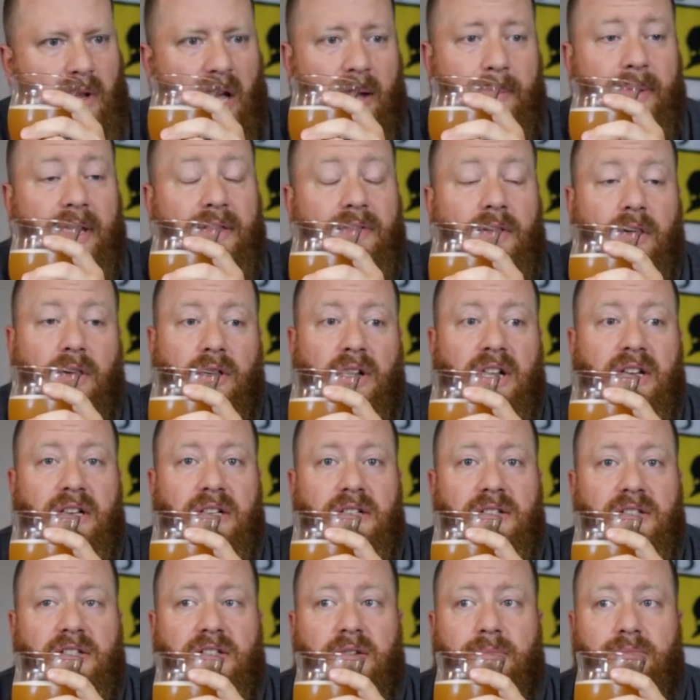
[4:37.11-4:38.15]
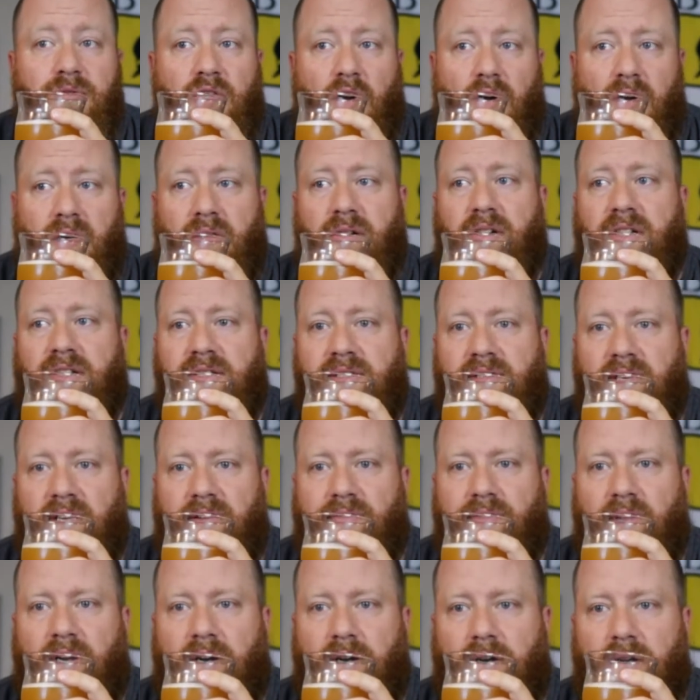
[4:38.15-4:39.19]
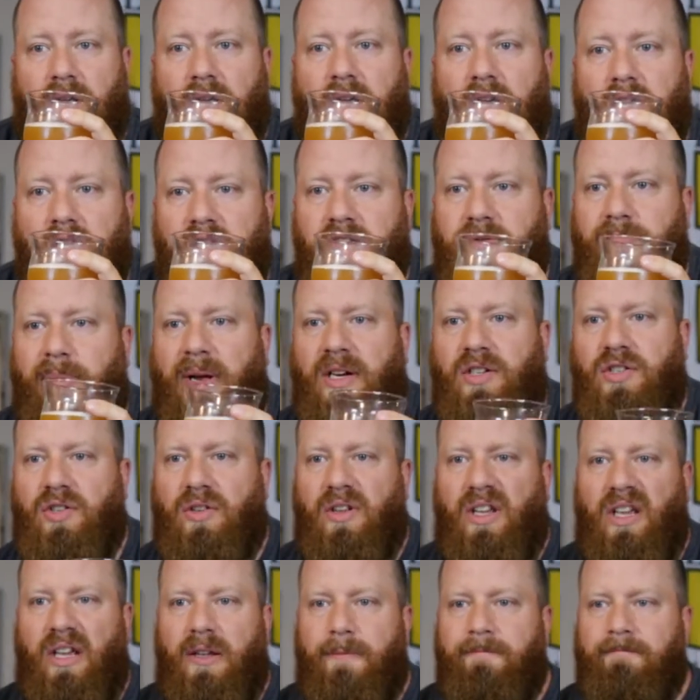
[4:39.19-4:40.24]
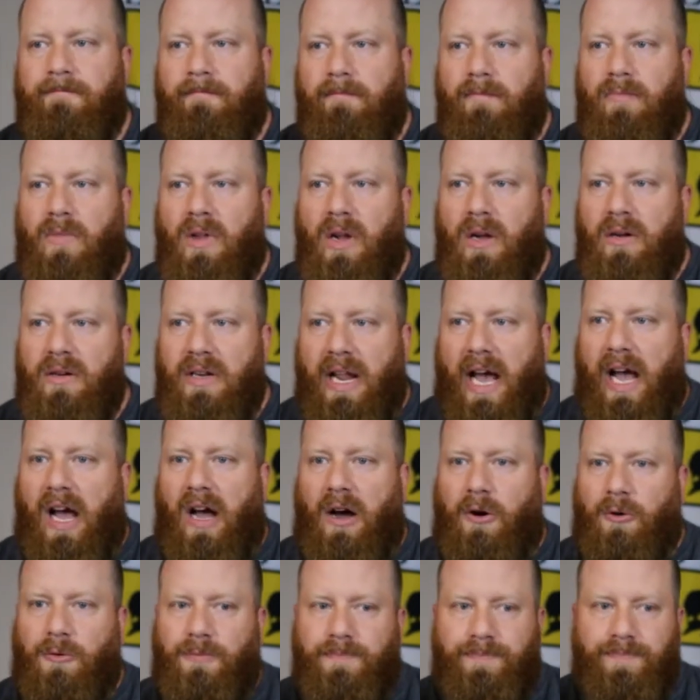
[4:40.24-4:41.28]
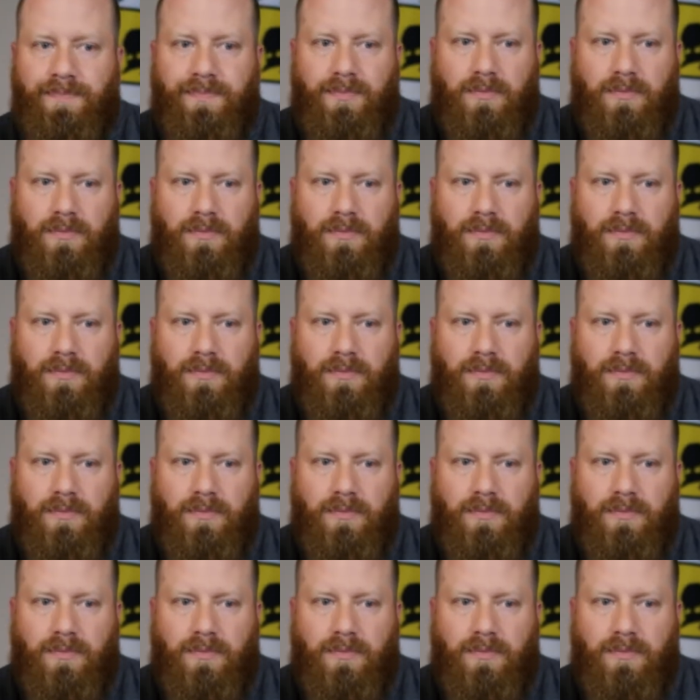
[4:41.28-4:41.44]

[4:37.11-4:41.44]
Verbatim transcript: I mean, there is some tartness in there, especially now